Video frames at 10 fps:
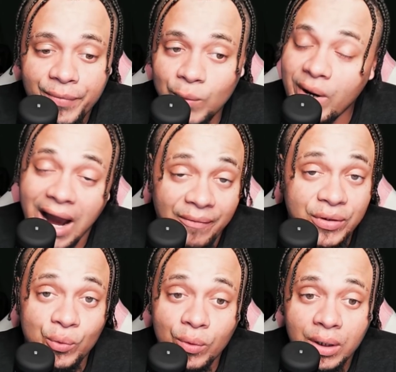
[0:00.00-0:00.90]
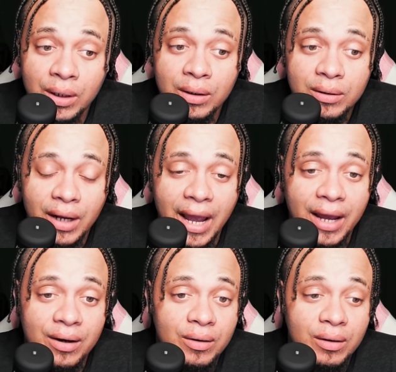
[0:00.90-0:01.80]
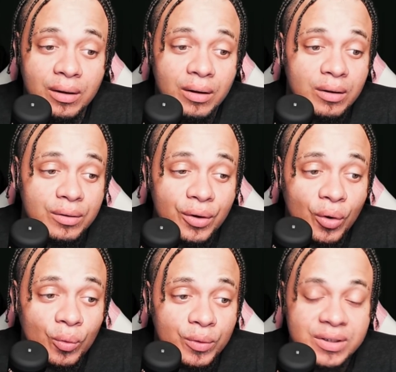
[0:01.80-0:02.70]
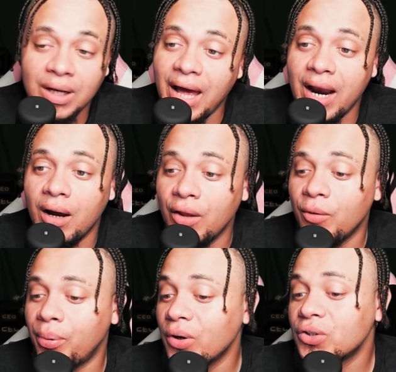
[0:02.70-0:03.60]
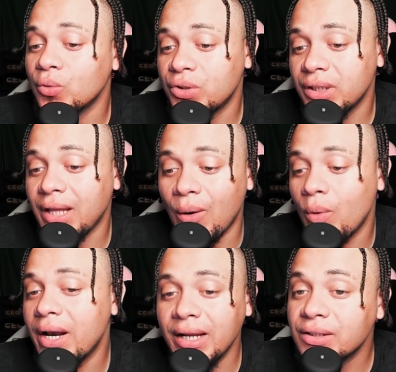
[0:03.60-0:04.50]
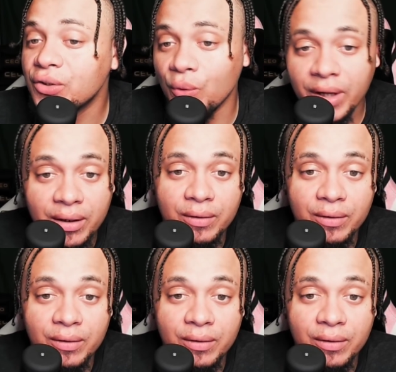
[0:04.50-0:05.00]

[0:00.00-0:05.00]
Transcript: We have to. And, you know, there's a lot of other personal shit that went into it,